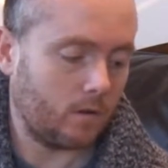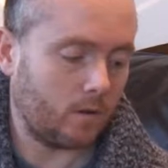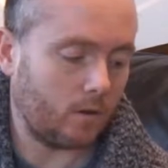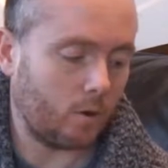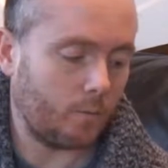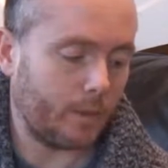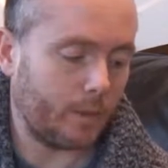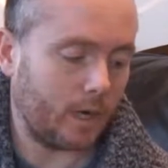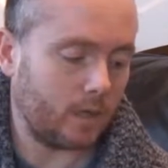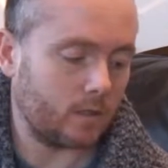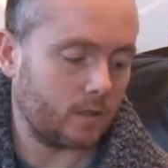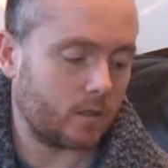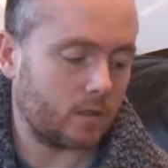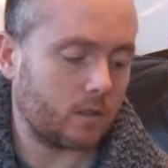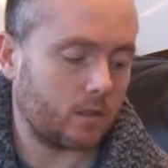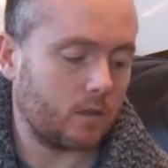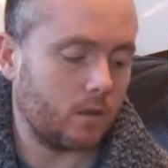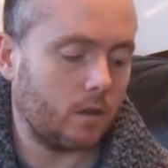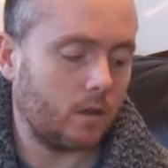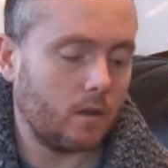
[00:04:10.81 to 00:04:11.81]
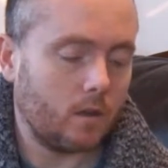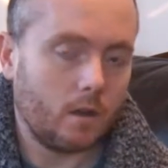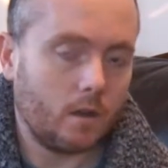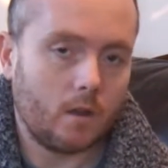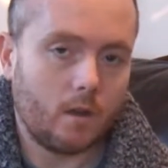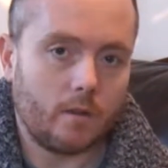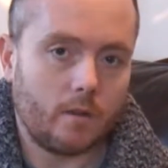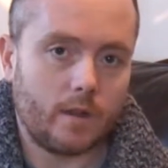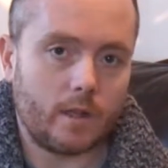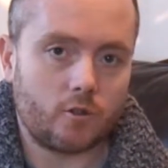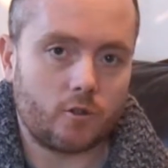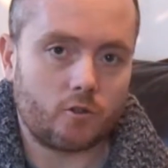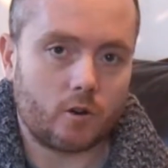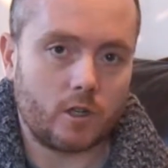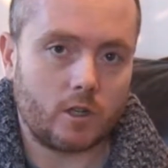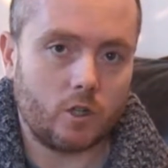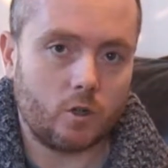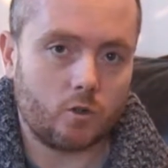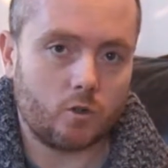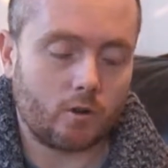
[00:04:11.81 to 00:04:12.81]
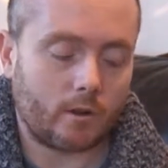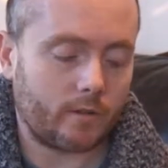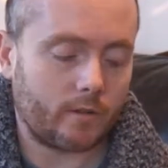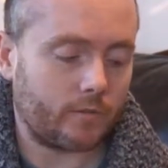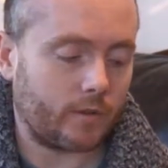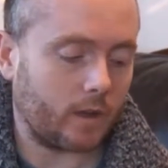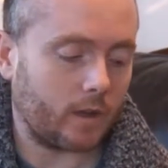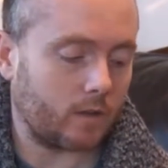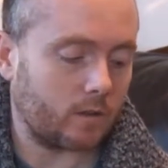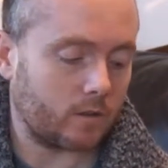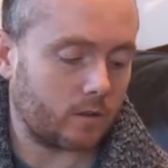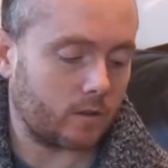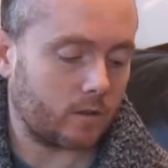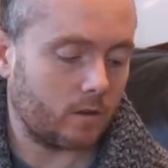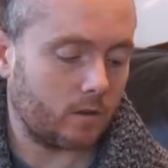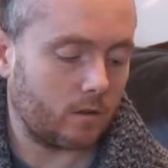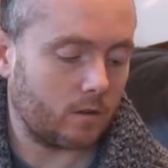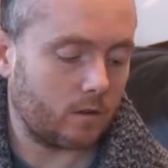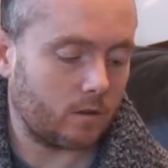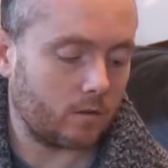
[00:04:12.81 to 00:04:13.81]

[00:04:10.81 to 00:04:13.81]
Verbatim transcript: no buzz. Then try use your other fingers.